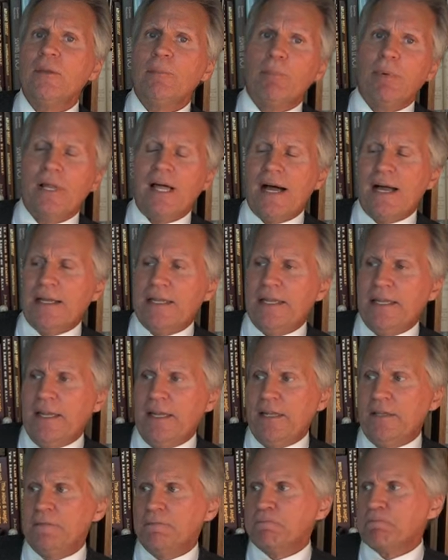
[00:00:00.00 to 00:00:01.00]
the
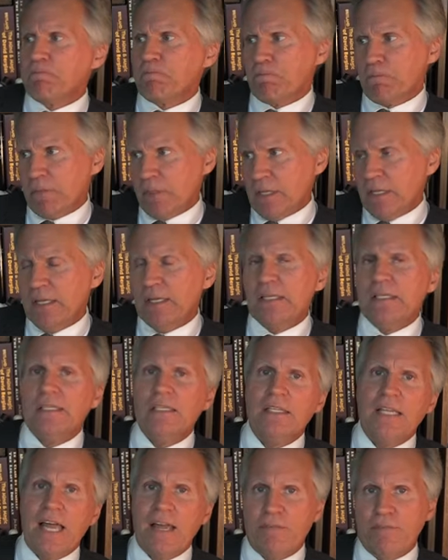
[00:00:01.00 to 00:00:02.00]
blockhead
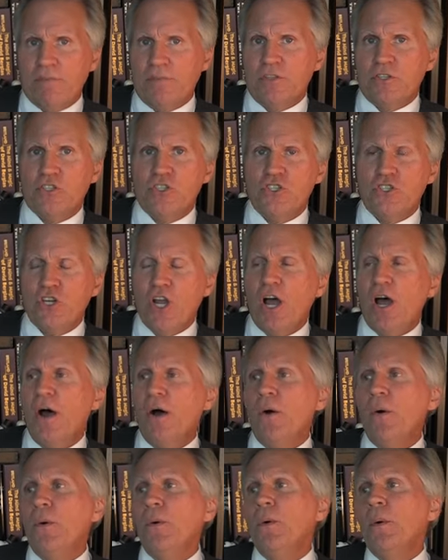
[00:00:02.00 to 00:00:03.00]
left the
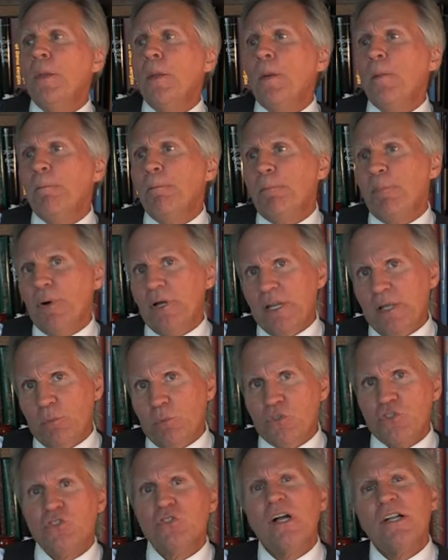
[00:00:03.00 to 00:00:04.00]
show, but it
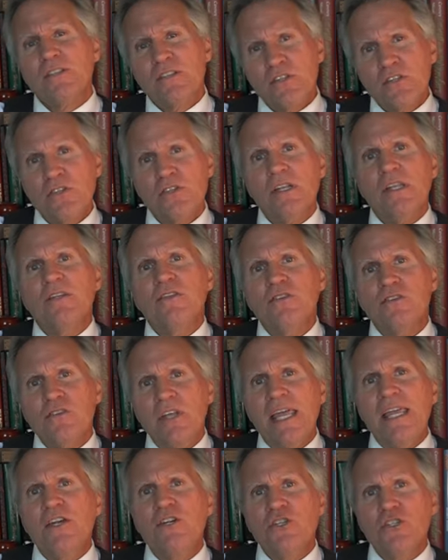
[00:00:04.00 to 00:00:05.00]
was such a
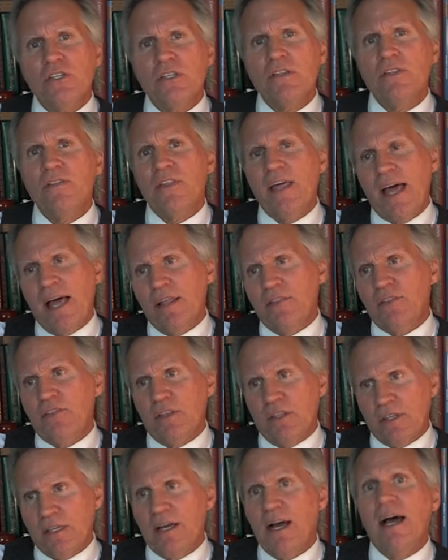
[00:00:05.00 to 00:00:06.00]
sensation that
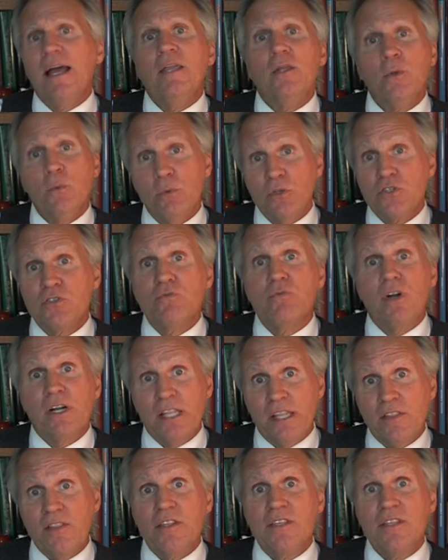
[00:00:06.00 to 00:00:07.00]
the guy who was
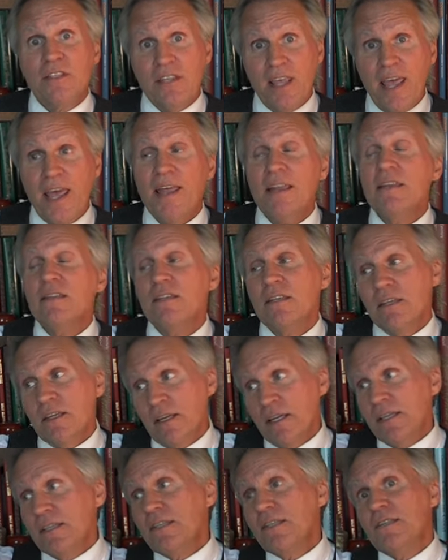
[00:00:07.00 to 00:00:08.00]
running the tent
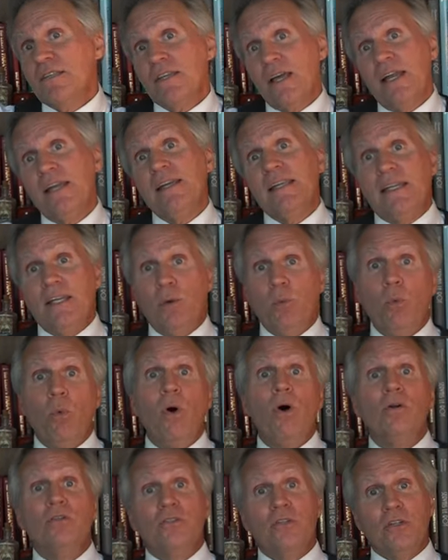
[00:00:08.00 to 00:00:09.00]
decided to get
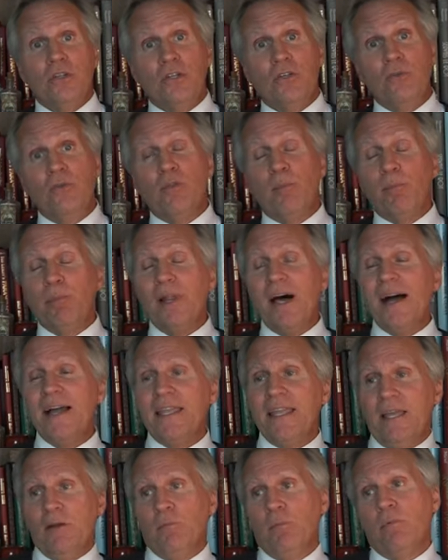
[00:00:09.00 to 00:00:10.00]
Walter to do the
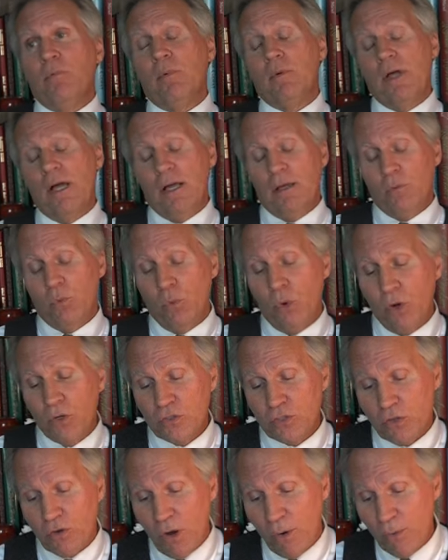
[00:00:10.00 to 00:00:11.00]
blockhead. Uh,
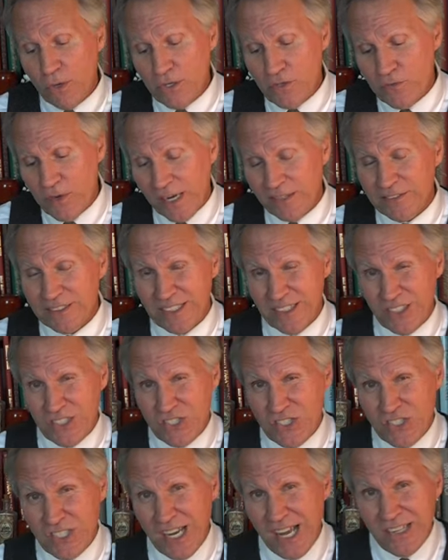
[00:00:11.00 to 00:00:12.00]
Walter always found it
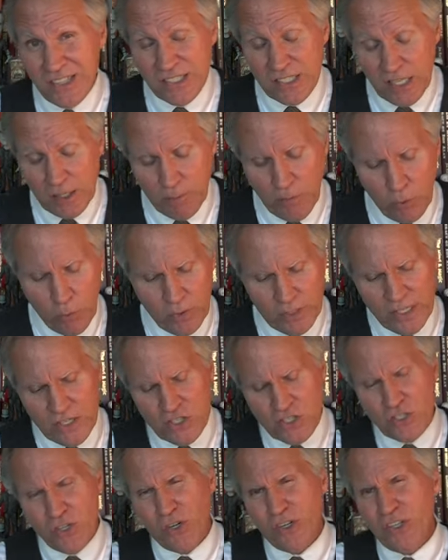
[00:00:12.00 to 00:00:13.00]
disgusting, but when he
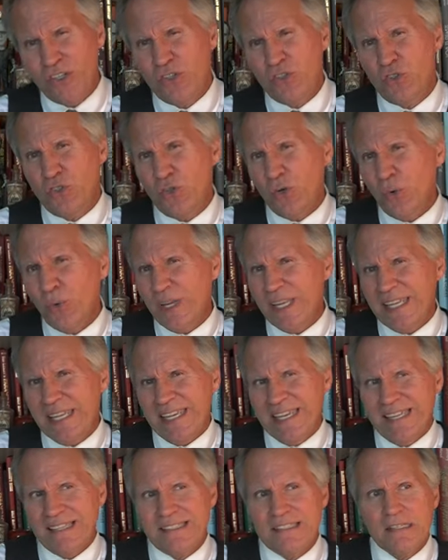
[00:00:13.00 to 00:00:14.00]
started doing
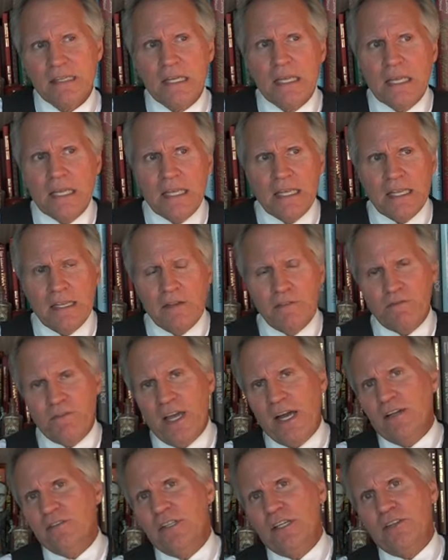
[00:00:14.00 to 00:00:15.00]
it, he
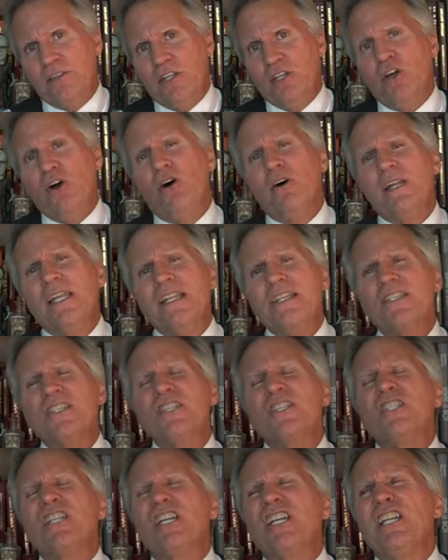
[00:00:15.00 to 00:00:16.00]
found that the
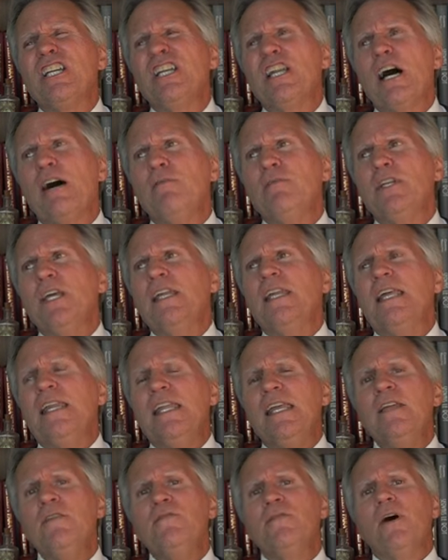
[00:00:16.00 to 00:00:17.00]
audiences loved it
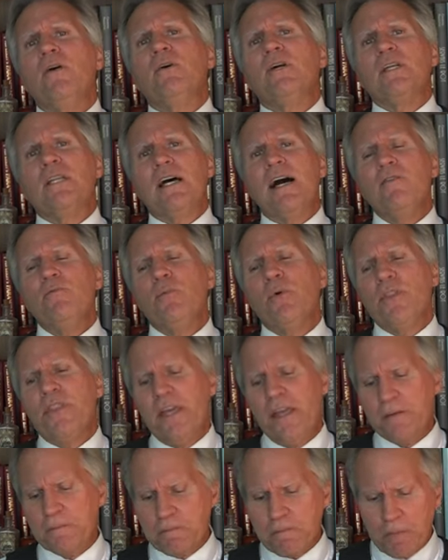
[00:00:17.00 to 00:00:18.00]
and he fell in love with
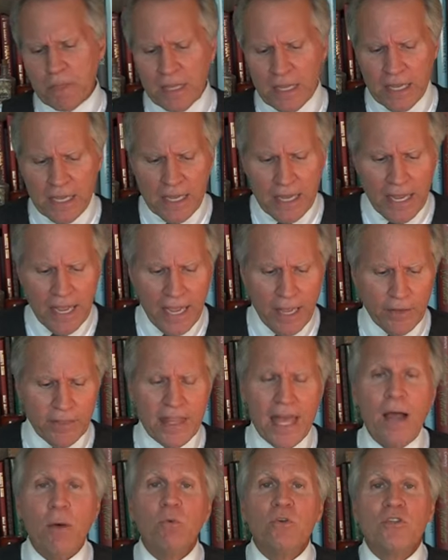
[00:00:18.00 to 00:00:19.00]
it. And
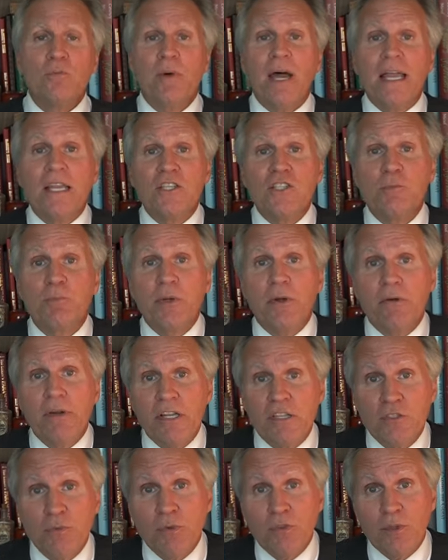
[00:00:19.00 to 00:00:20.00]
that was my
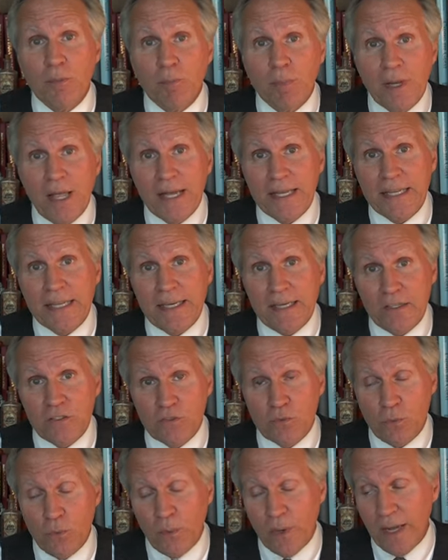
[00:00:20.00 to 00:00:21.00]
experience with the blockhead
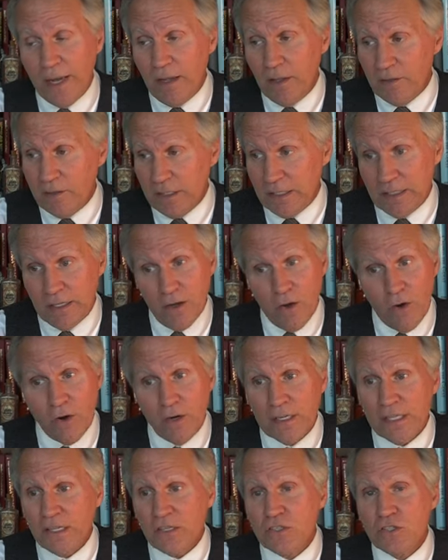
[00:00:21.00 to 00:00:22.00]
as well. The
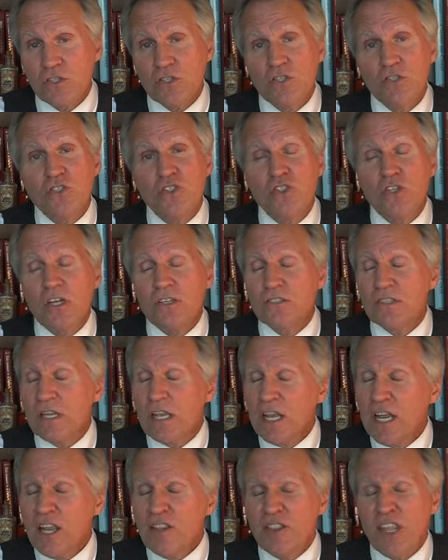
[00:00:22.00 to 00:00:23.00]
audiences just,
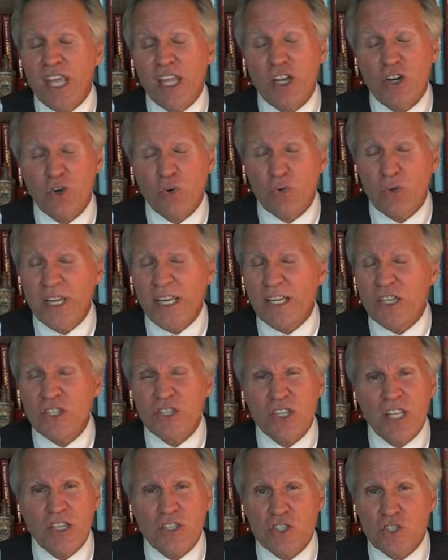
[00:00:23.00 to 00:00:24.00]
they
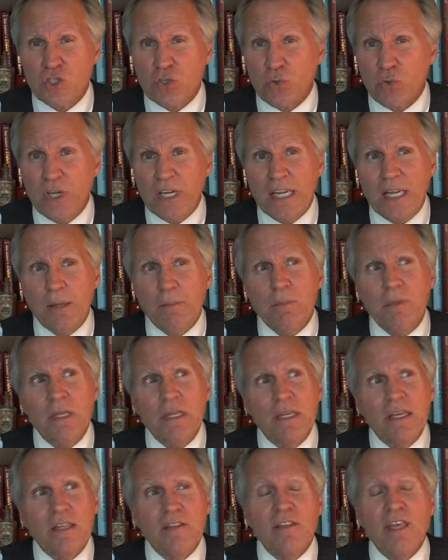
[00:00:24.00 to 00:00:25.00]
cringe, they scream,
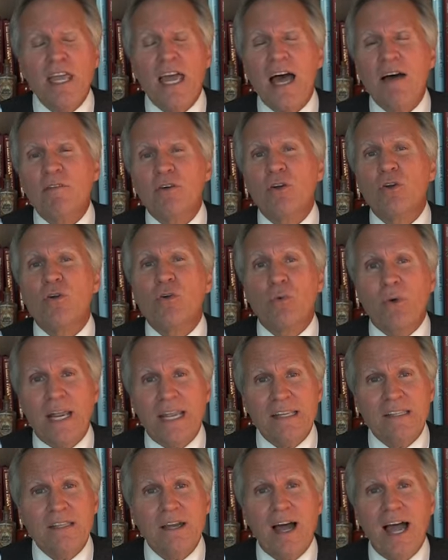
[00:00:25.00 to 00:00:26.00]
they have a
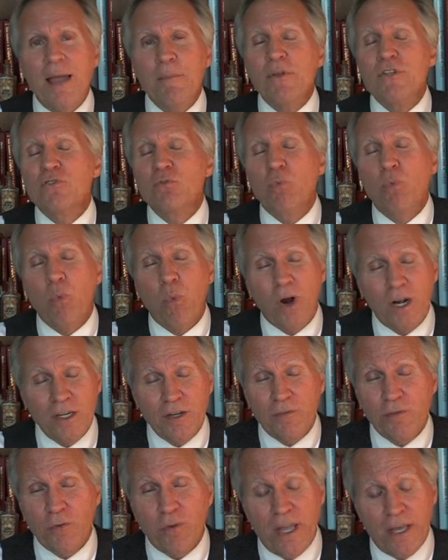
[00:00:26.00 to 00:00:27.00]
great time. It's
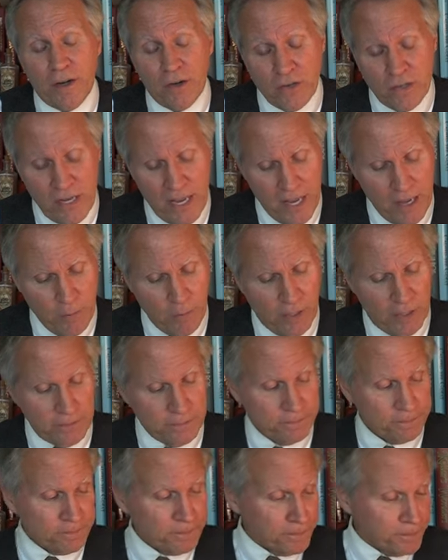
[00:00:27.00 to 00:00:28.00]
wonderful entertainment.
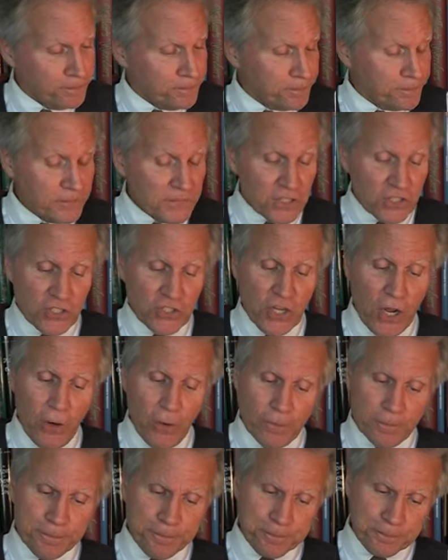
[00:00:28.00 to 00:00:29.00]
So,